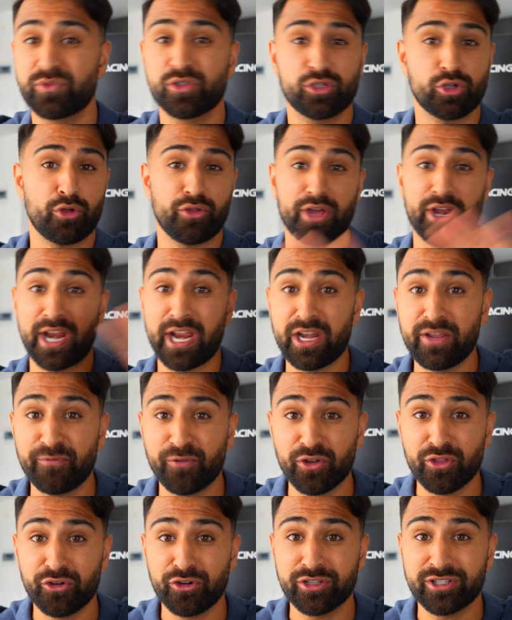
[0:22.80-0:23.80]
So without any
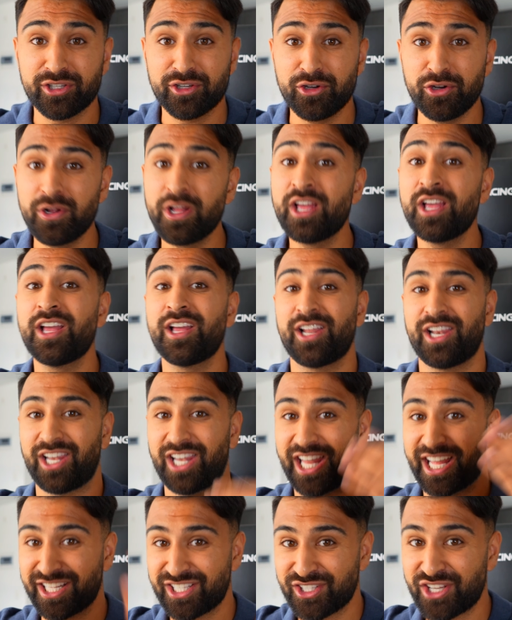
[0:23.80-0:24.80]
further ado, let's